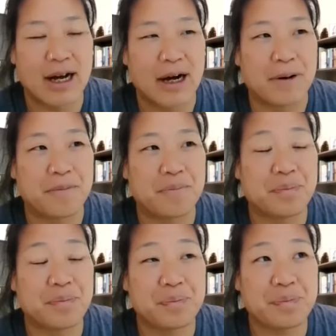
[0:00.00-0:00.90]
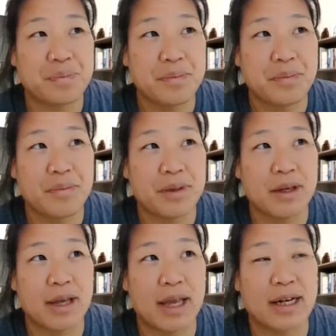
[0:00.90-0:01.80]
Um,
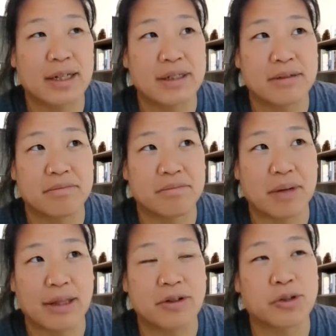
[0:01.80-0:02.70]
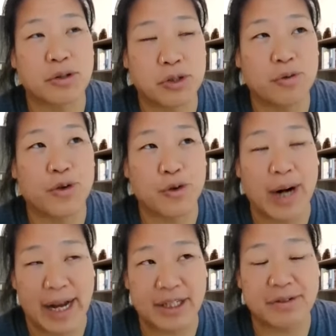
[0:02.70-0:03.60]
and there's also fewer
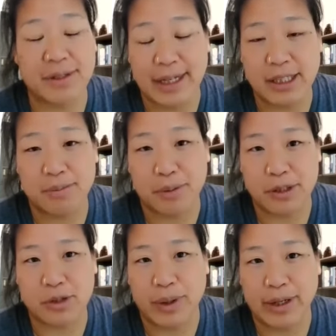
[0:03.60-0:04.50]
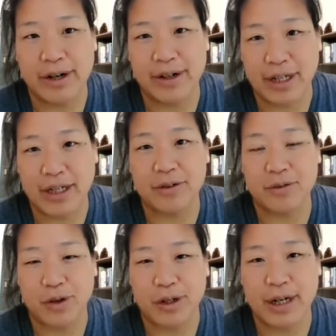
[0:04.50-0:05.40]
active sites per square area
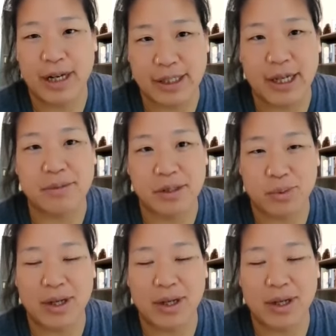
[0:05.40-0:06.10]
for enzymes as